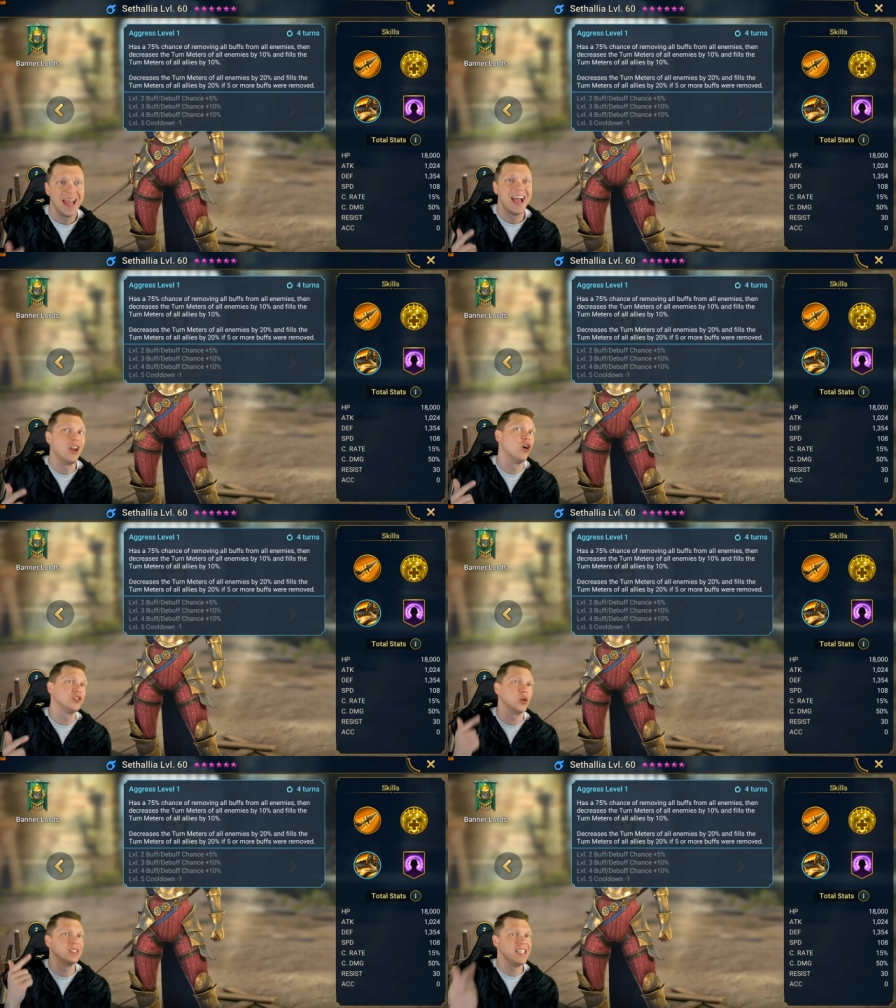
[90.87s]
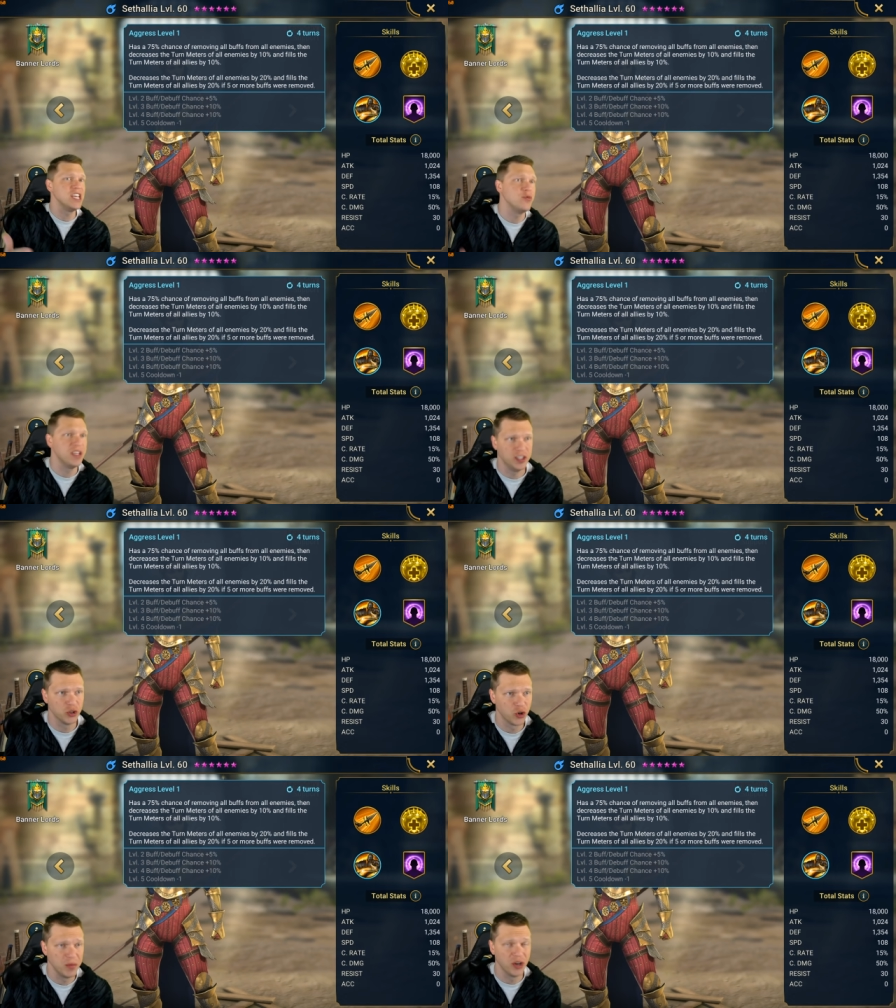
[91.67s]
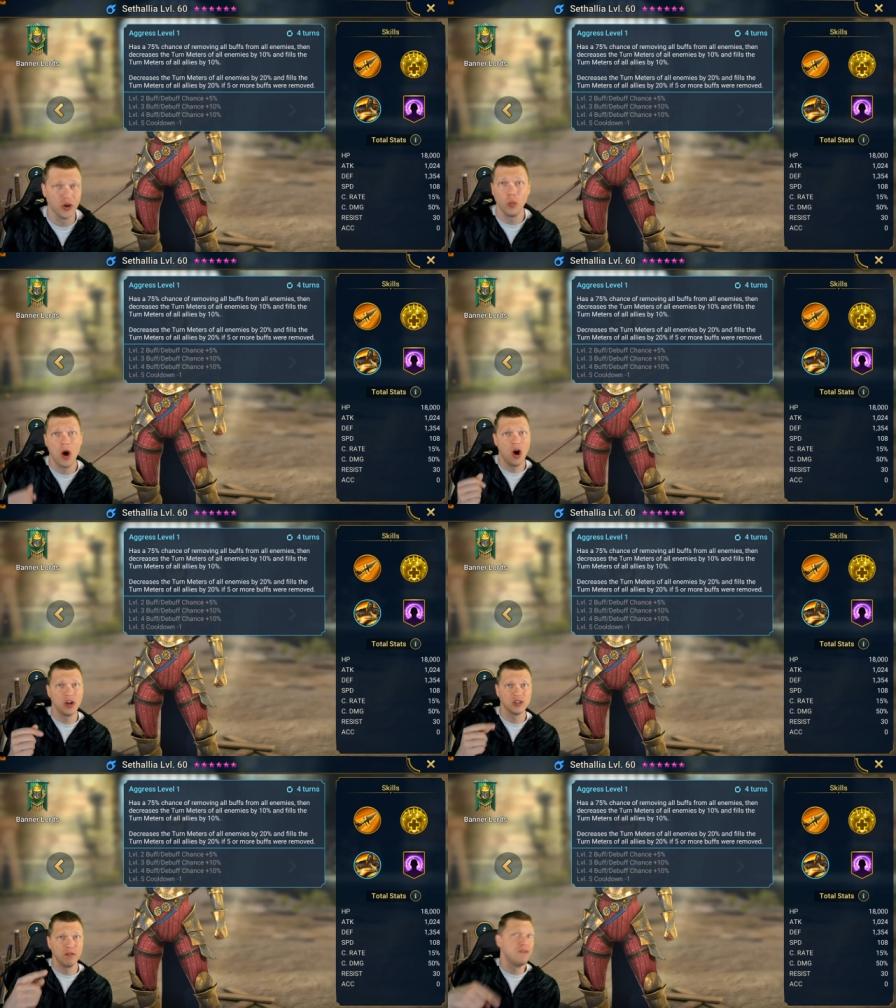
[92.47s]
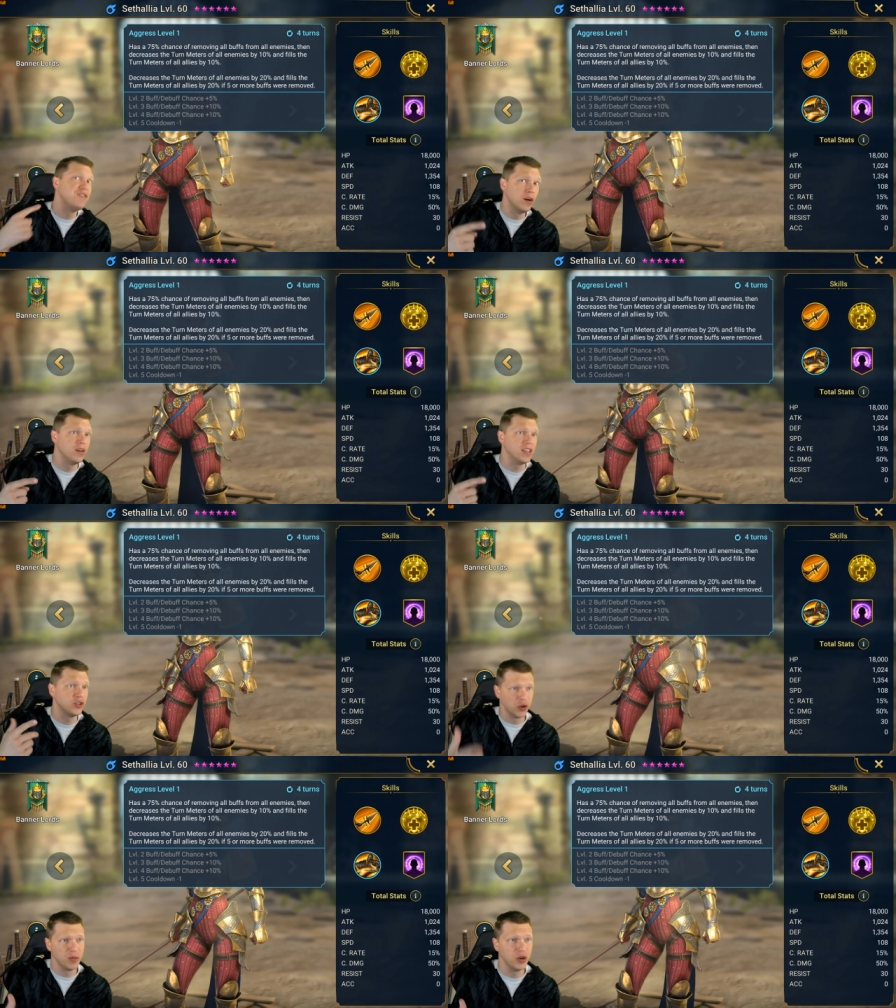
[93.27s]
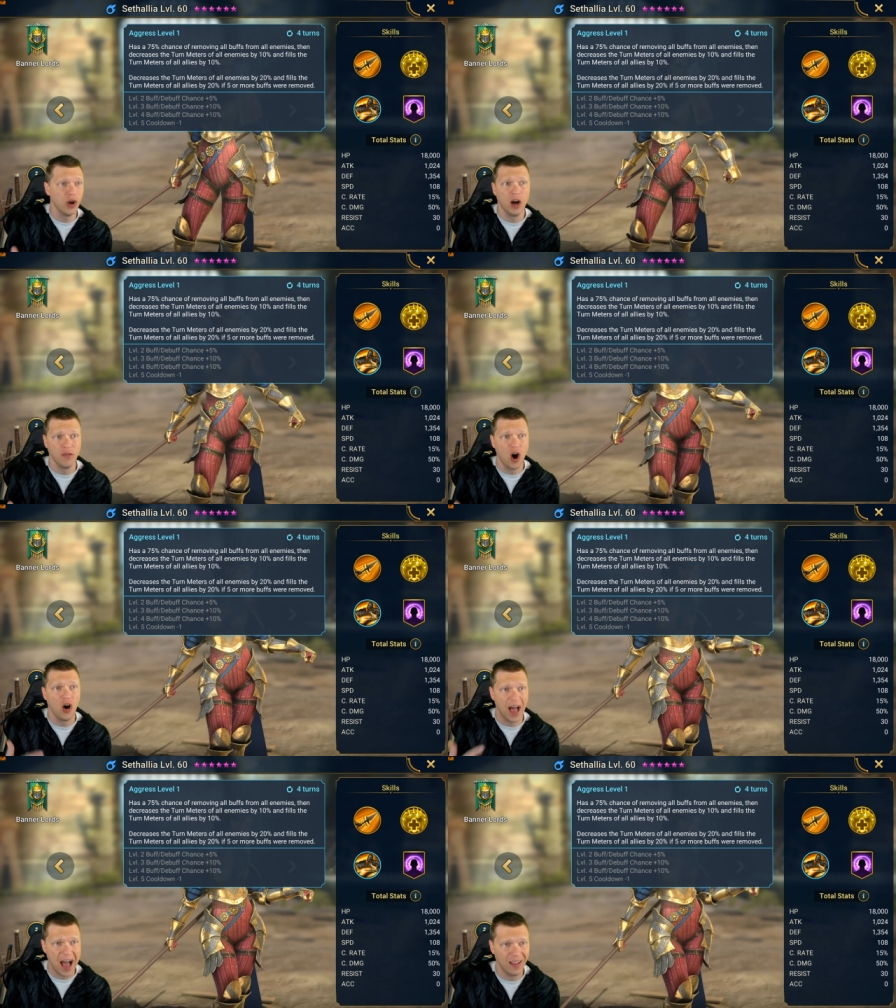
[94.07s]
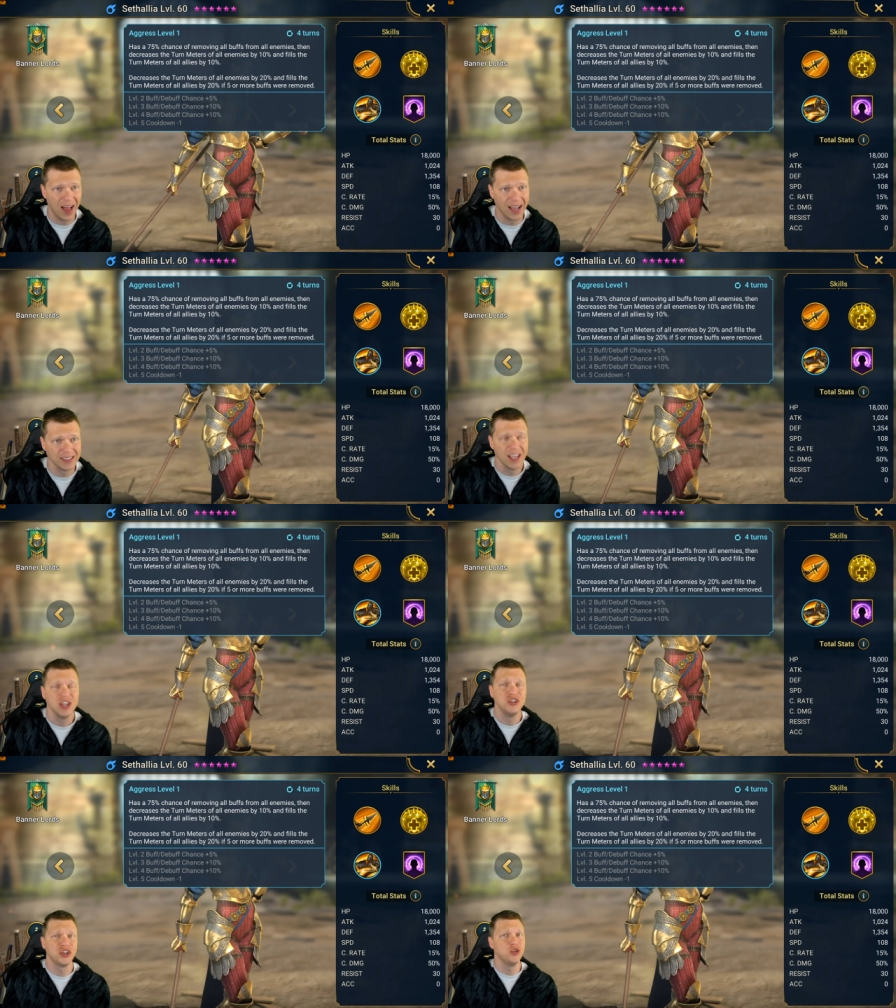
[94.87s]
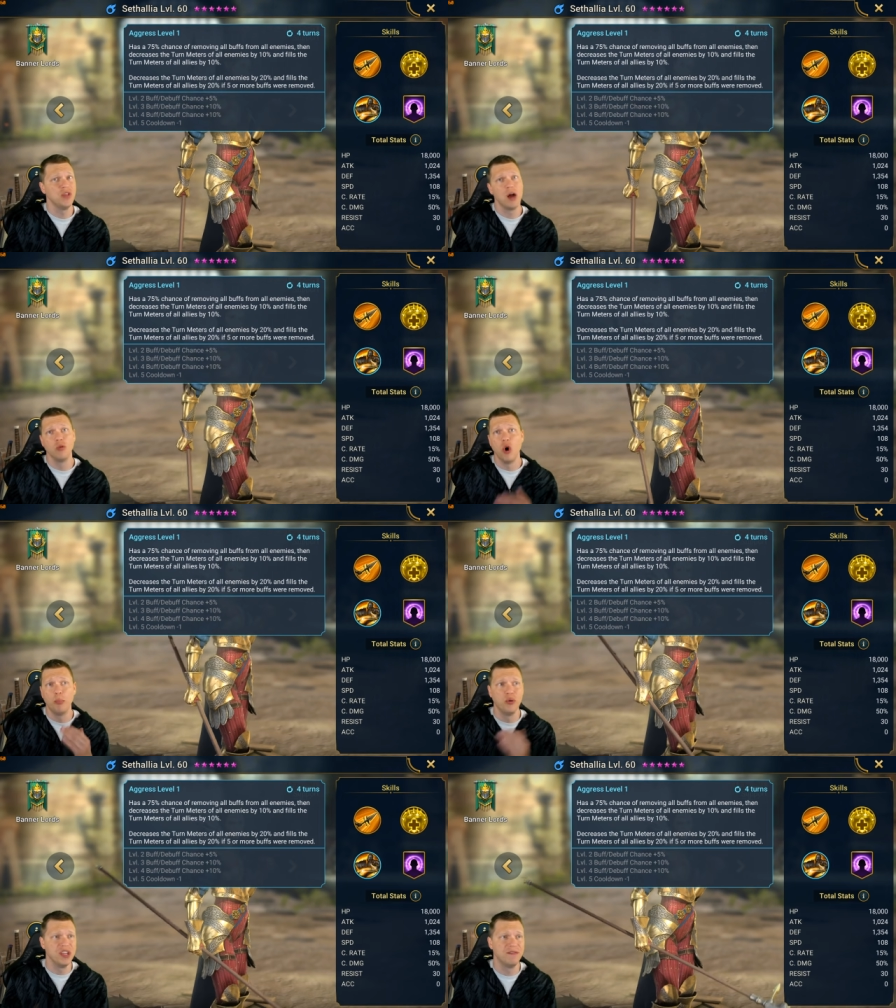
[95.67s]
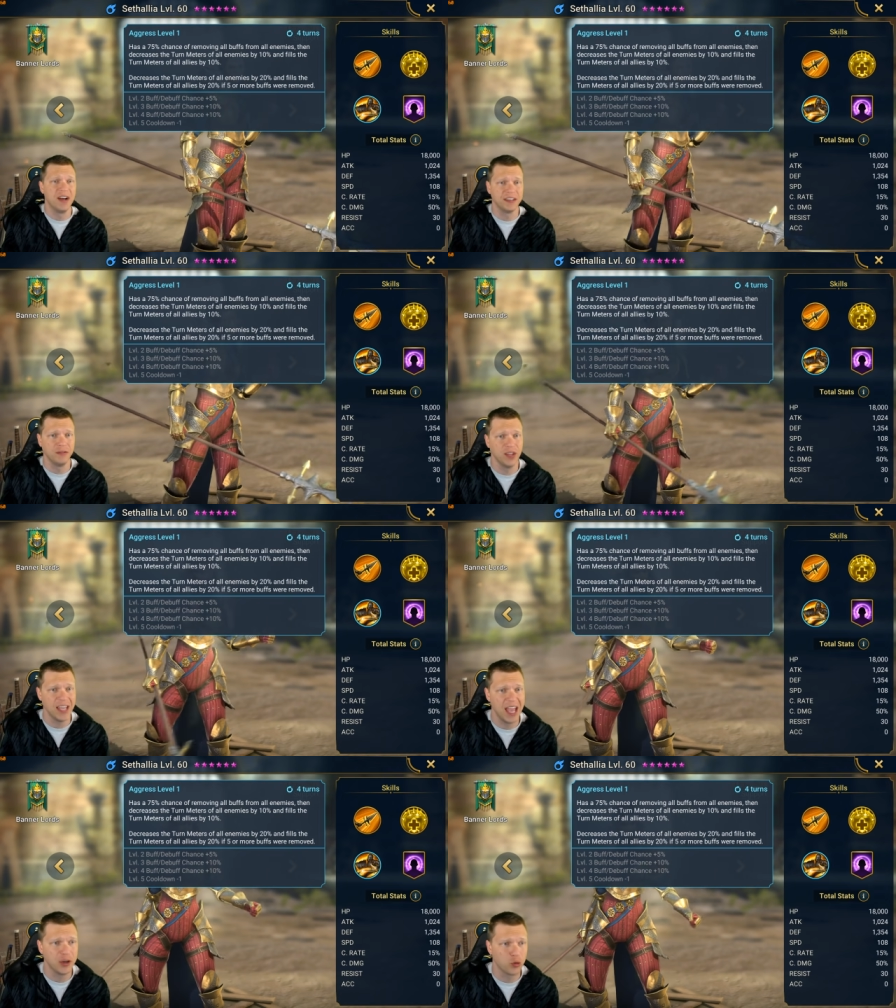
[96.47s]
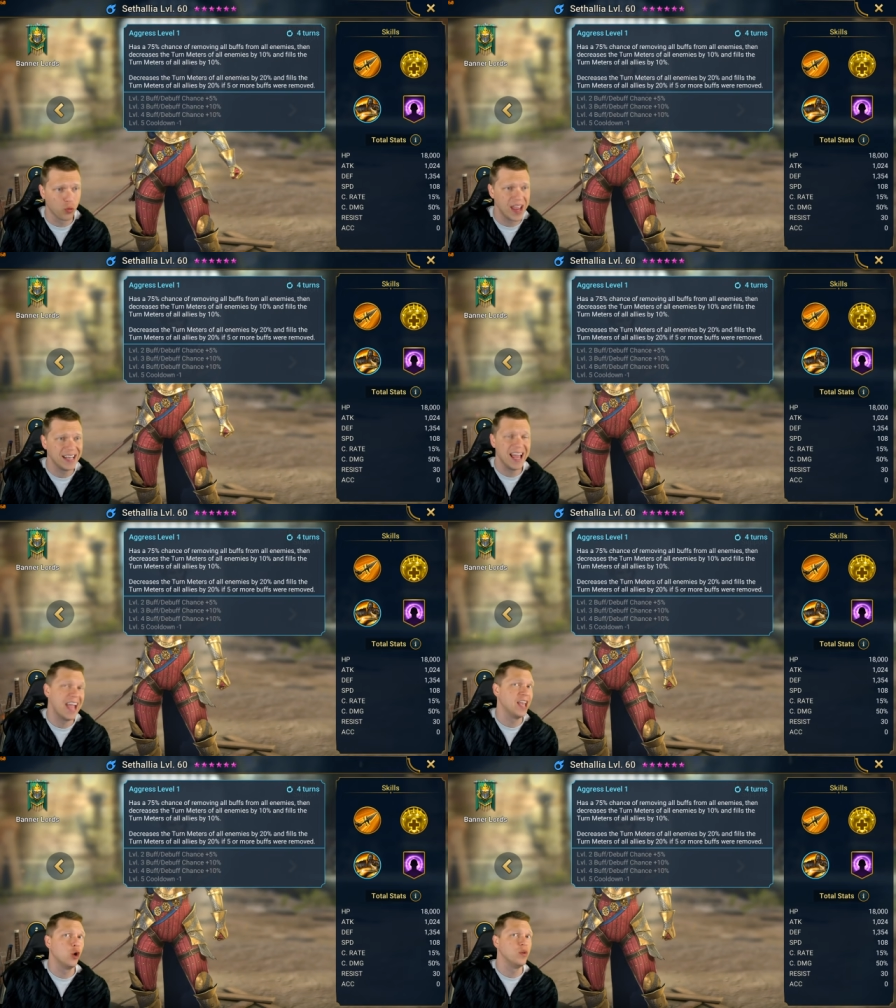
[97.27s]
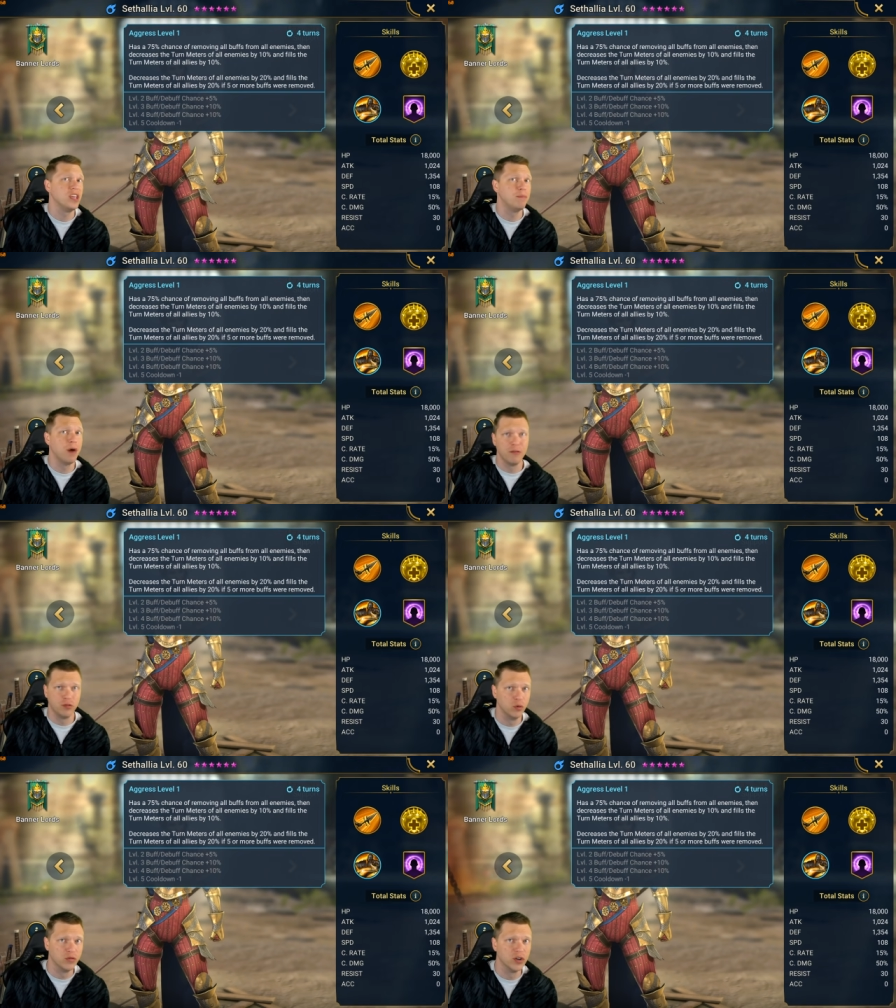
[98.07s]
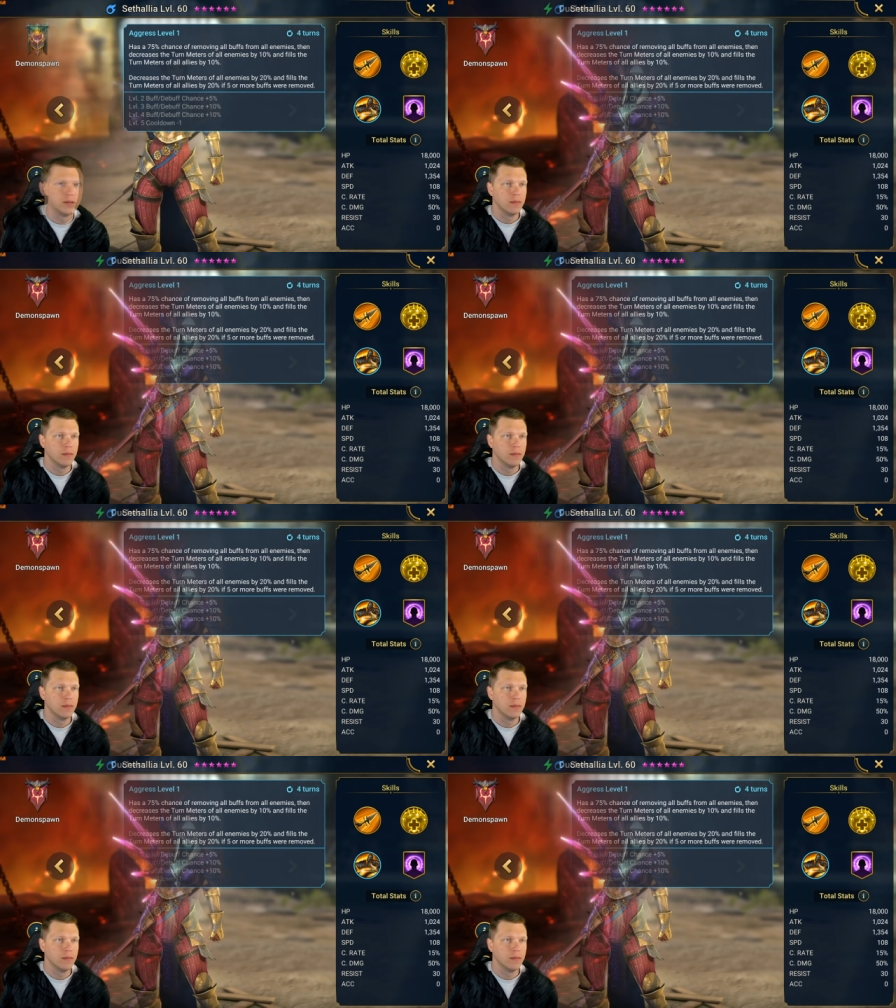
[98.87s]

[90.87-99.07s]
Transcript: and also decreasing the turn meter while also filling the turn meter of all allies. She can do that role pretty effectively, a great AoE buff remover.